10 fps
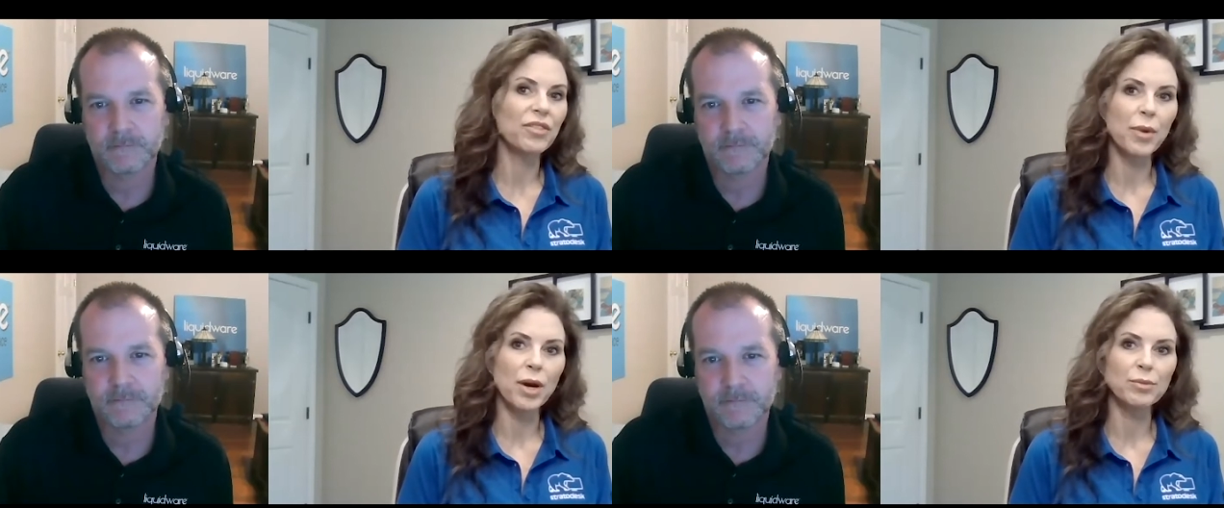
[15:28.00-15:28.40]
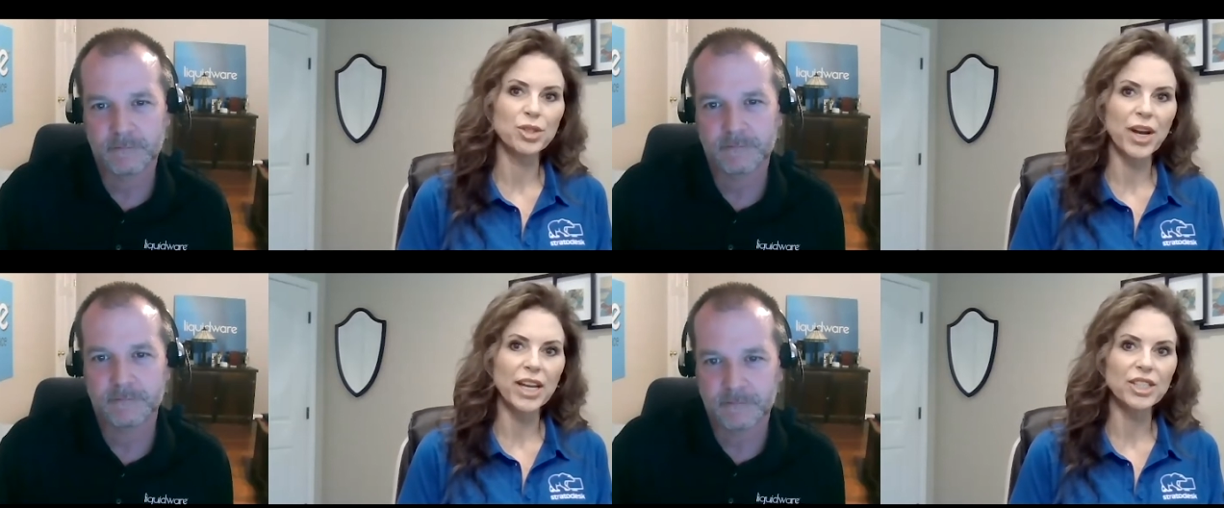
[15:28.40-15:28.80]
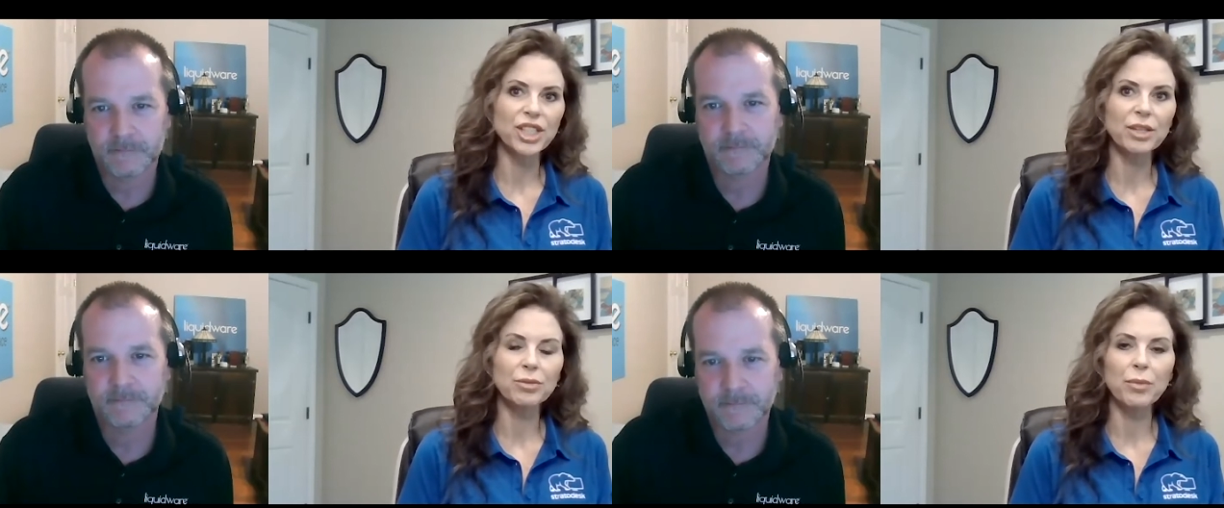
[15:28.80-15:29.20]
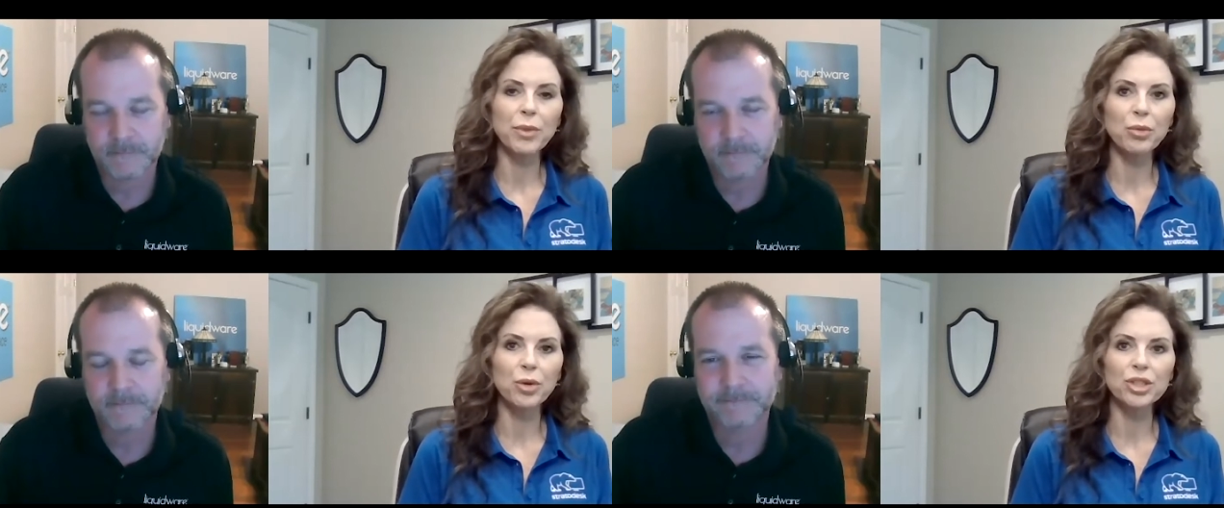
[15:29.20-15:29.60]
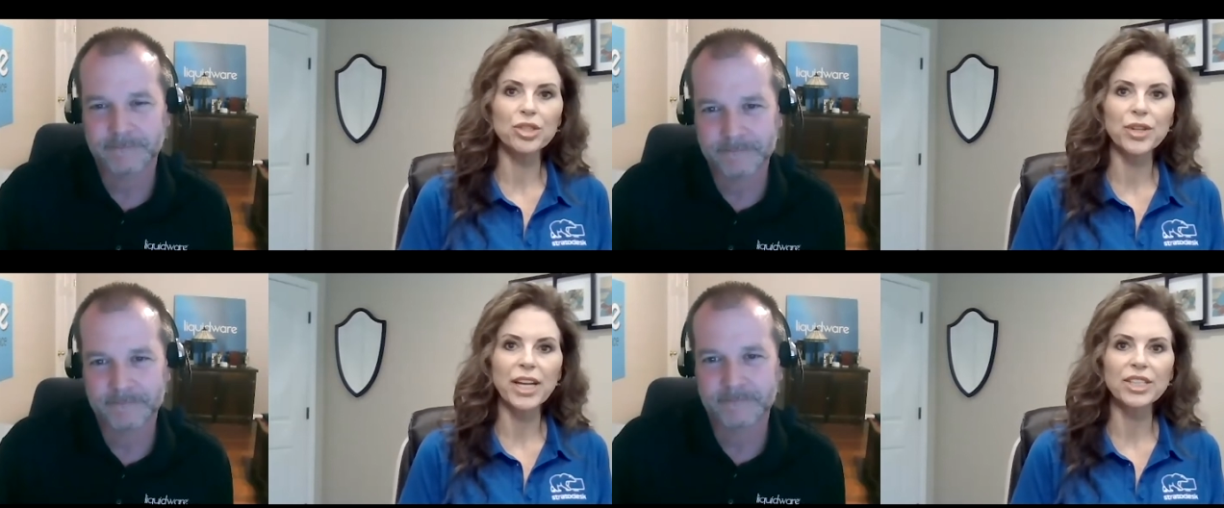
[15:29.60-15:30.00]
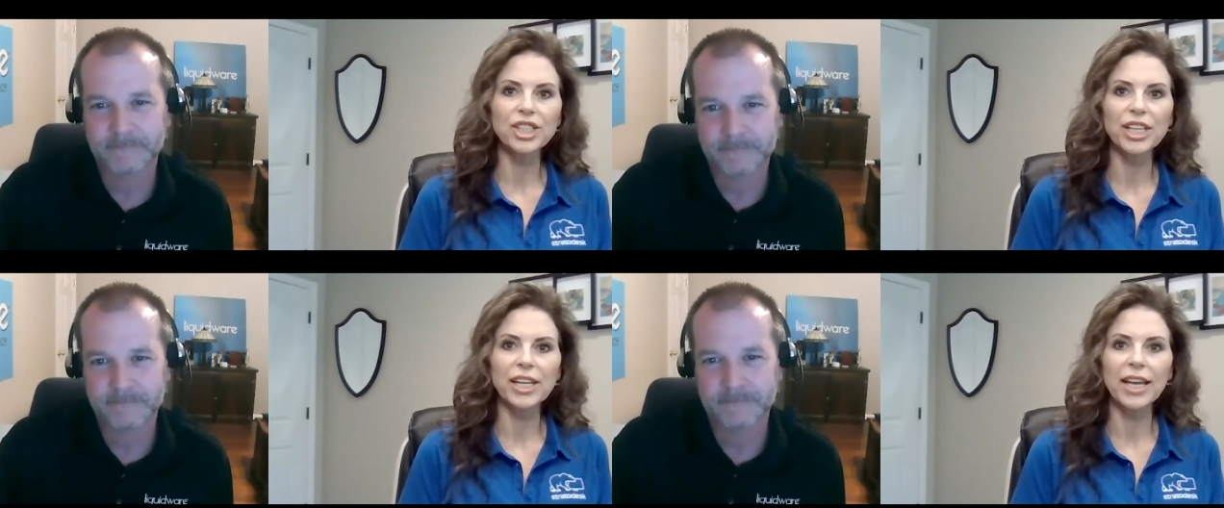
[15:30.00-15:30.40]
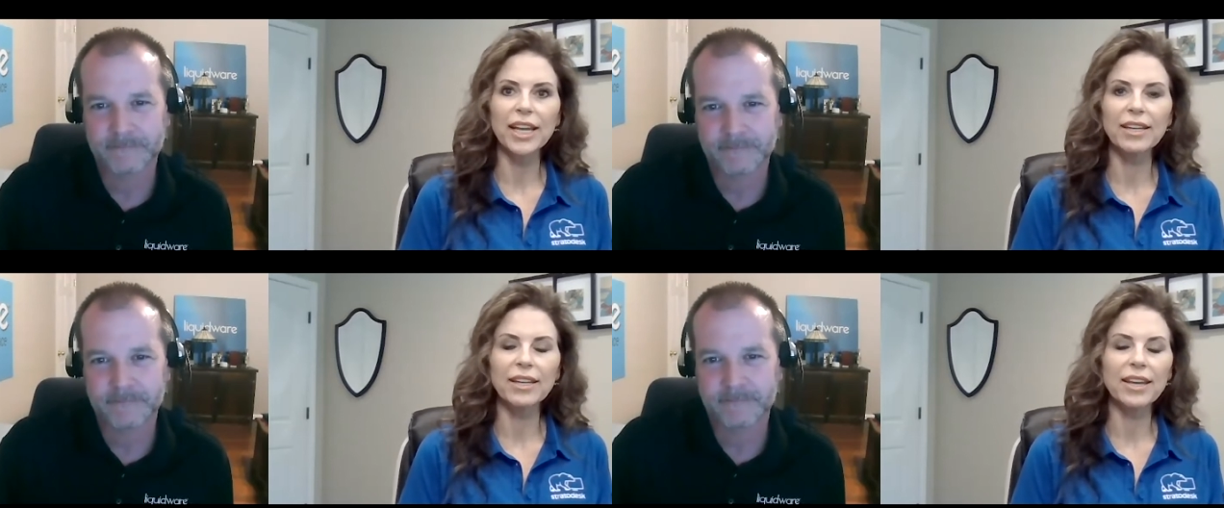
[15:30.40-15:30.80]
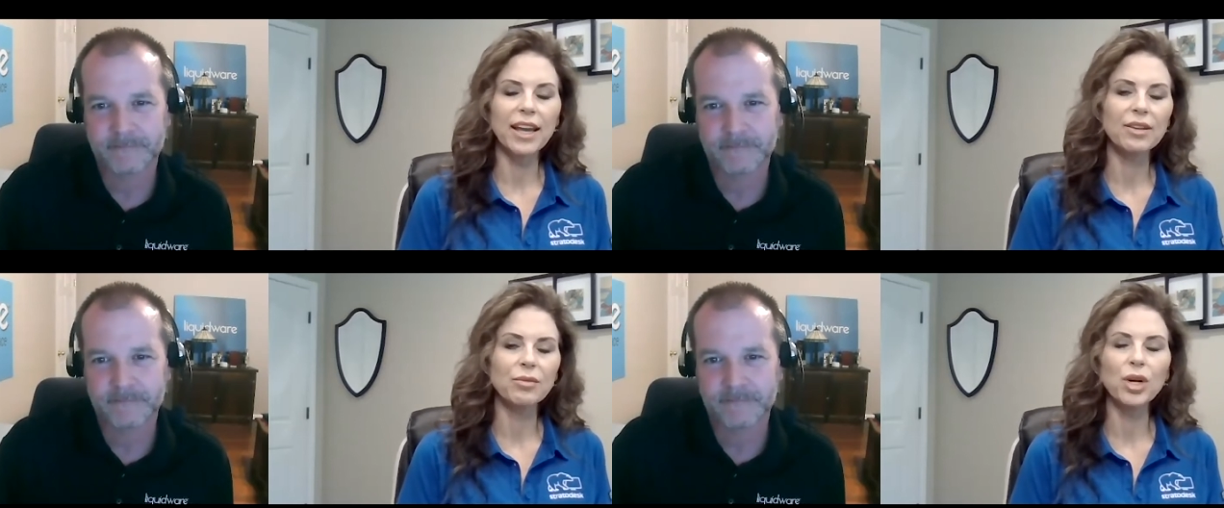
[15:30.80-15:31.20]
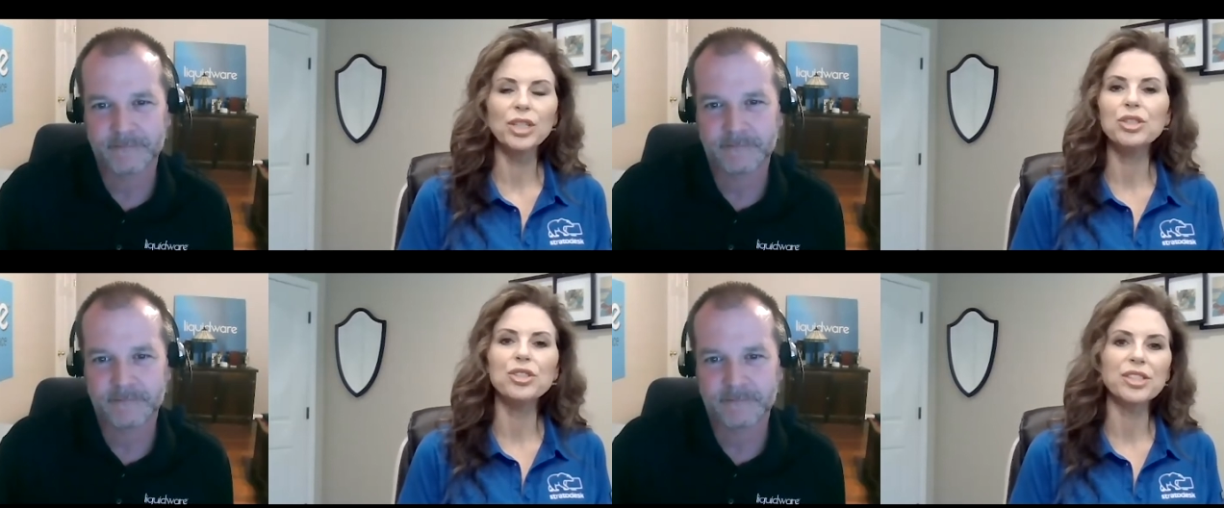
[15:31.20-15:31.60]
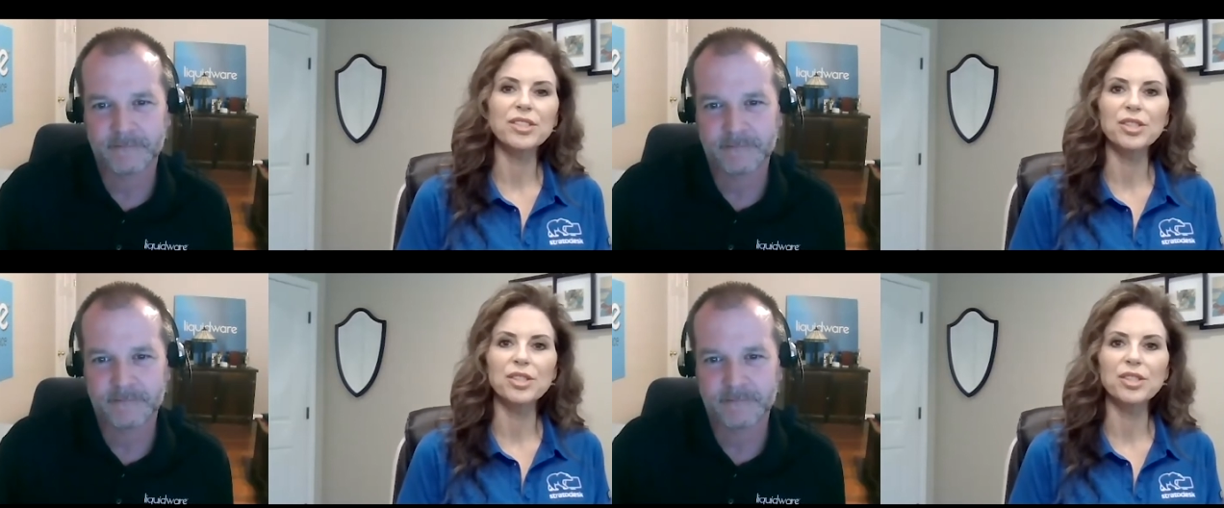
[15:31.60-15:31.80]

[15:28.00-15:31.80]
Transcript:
Speaker 1: from home strategy, a remote work strategy. And what you just